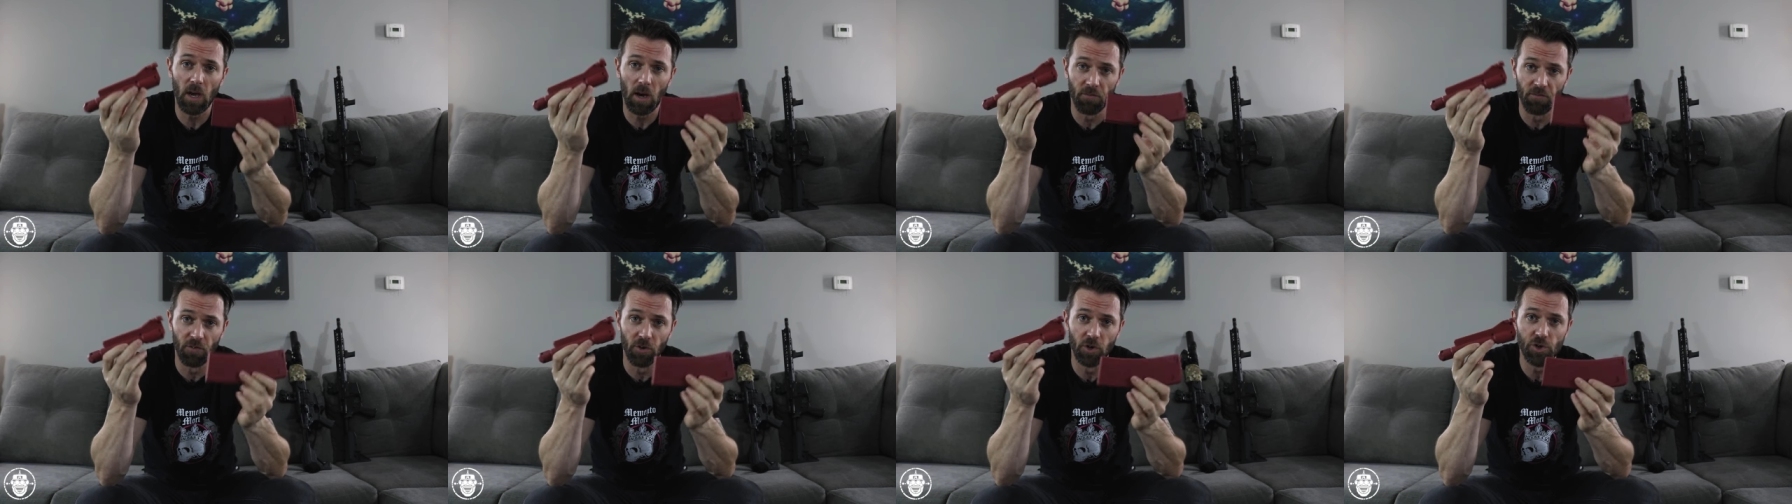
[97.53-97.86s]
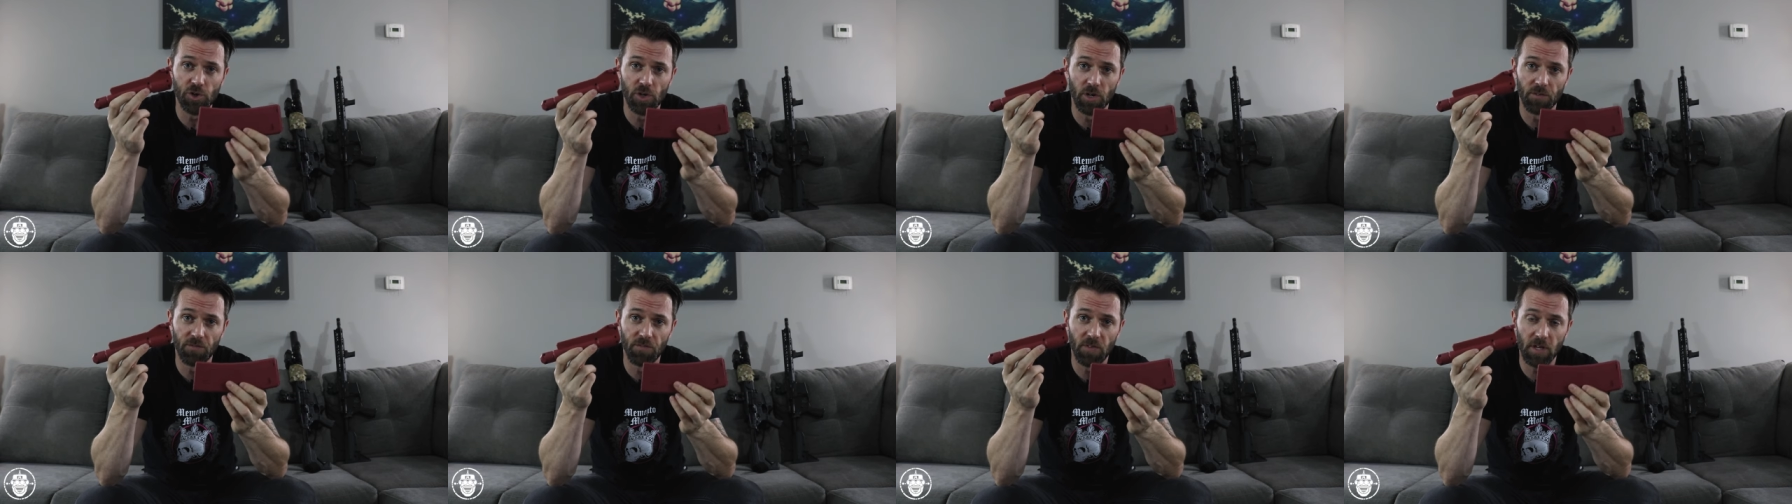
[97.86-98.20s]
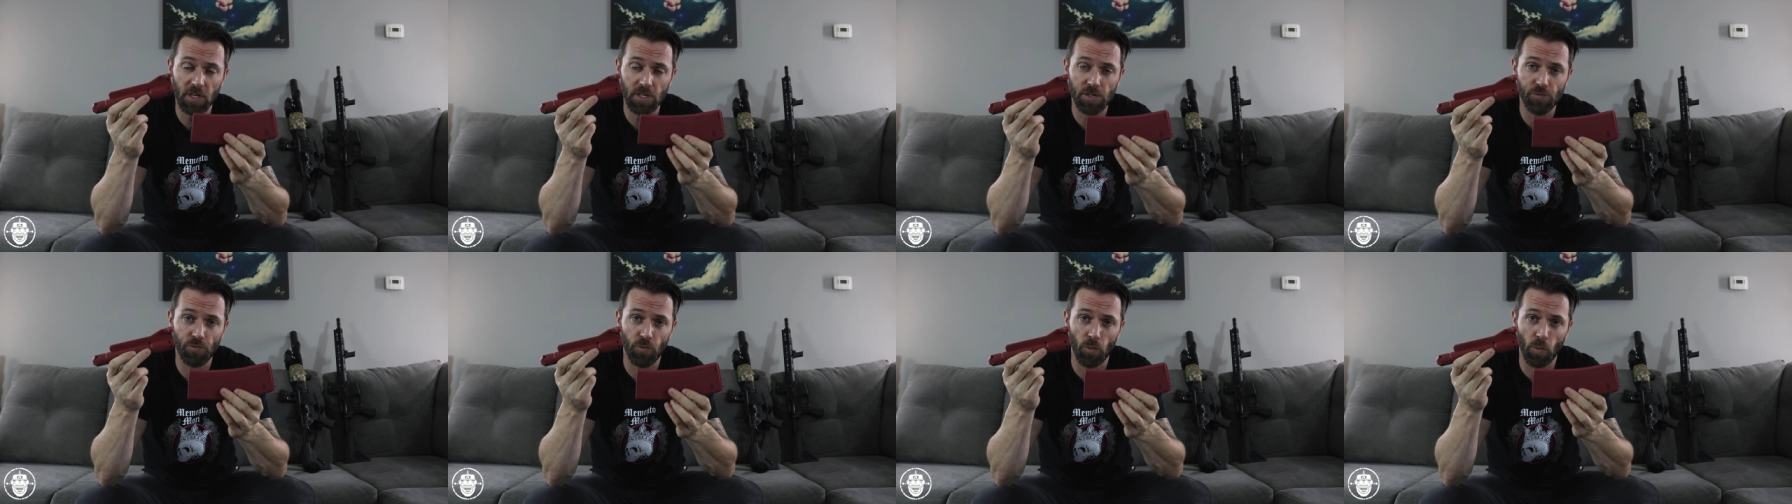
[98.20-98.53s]
a version of
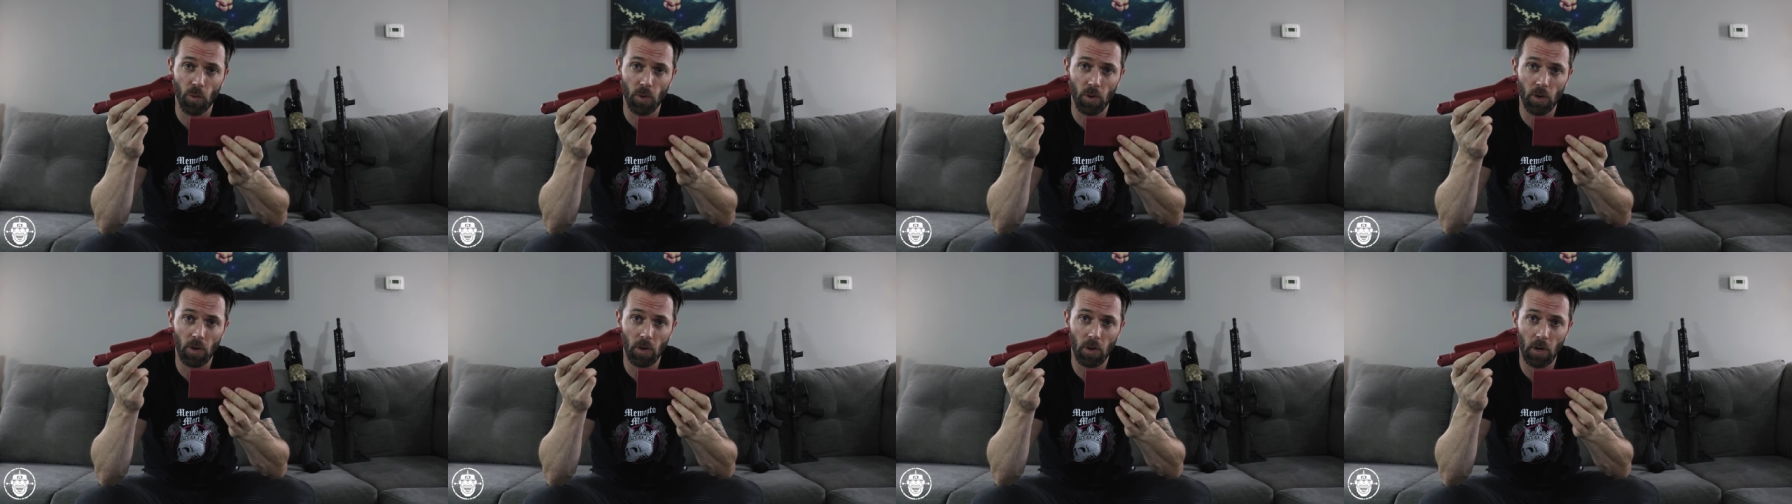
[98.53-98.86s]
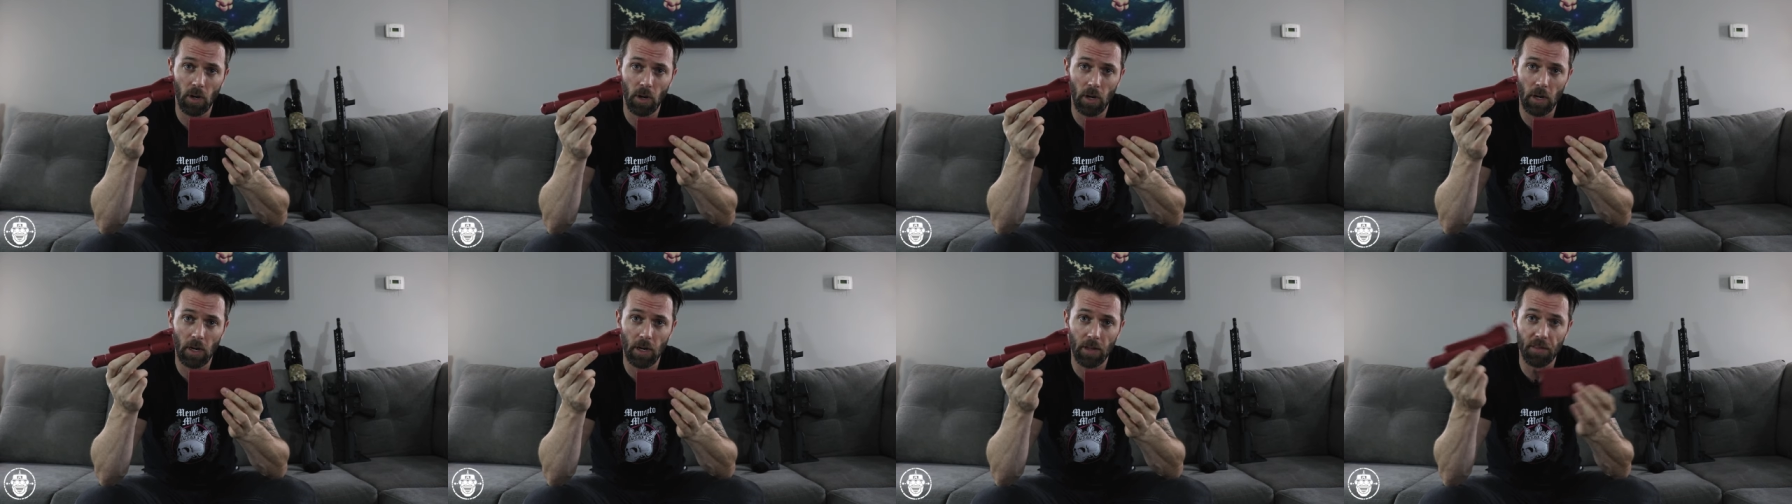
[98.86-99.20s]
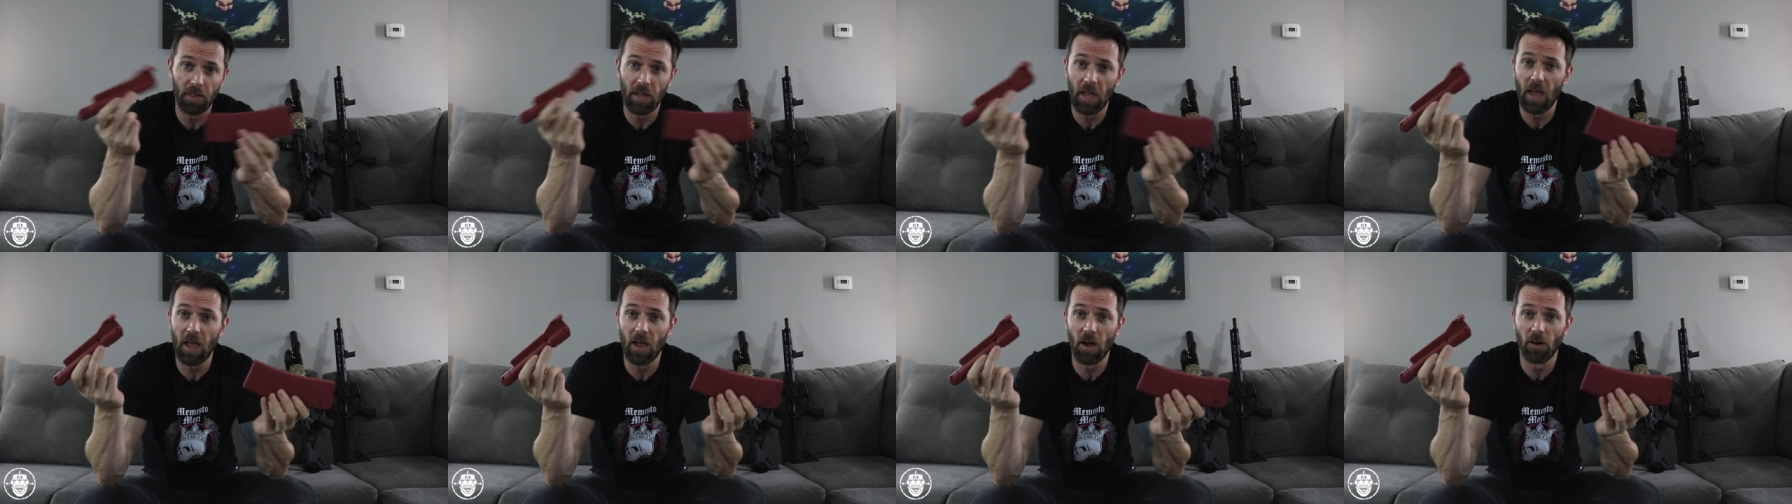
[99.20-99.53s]
this for uh,
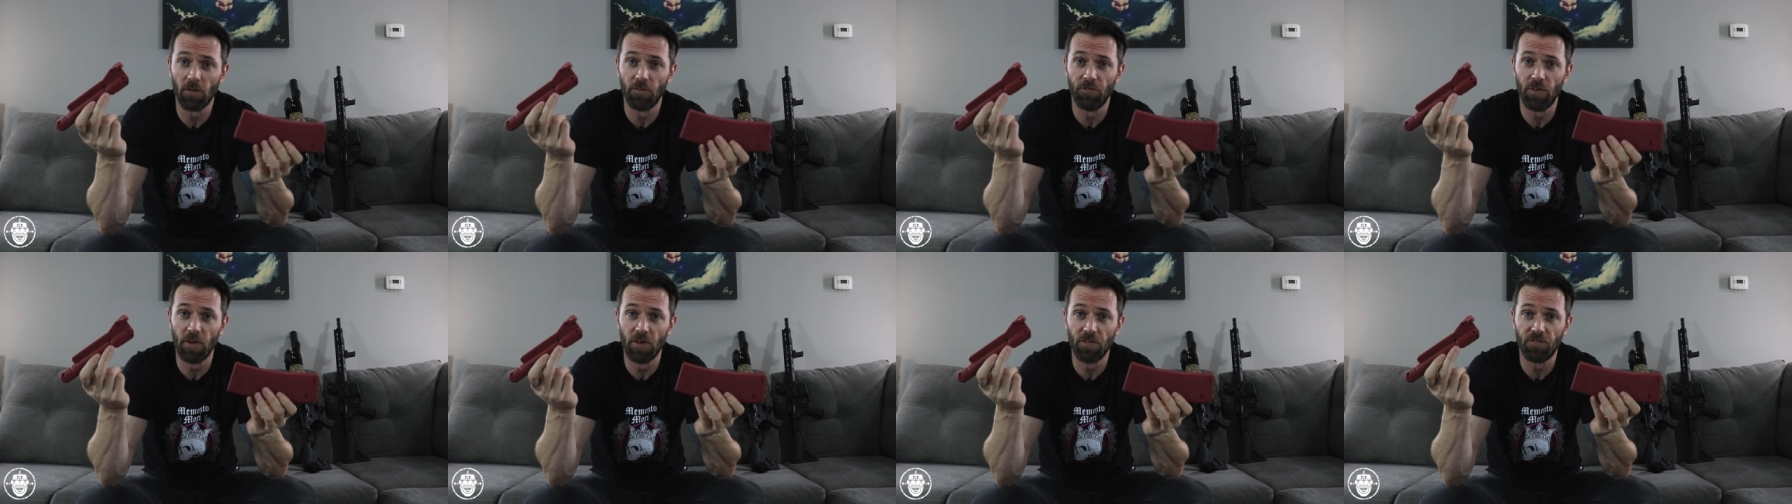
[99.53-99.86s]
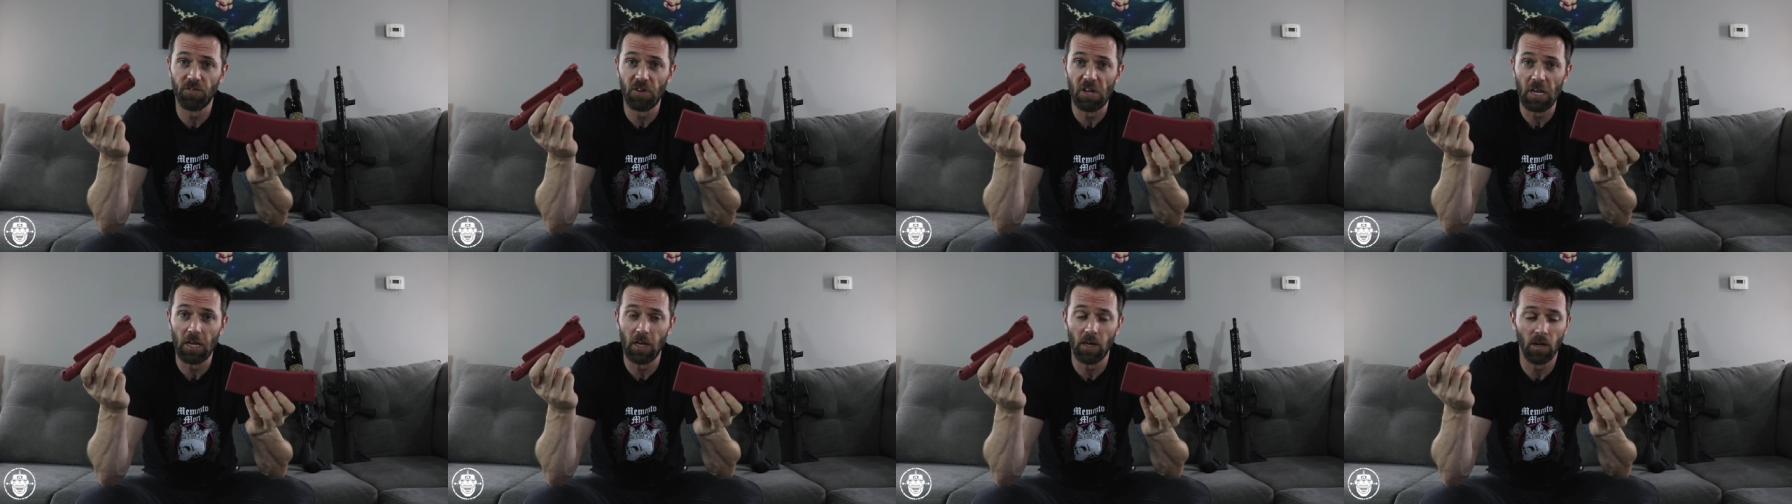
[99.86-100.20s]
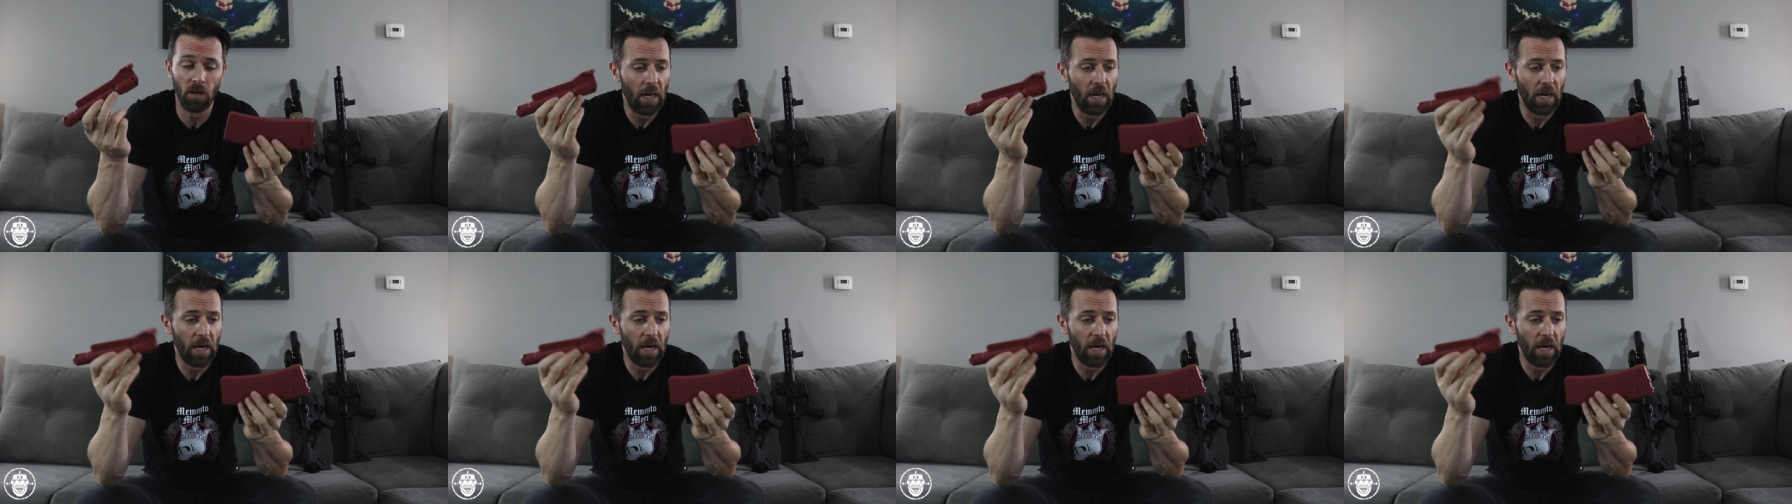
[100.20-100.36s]
the AR-15.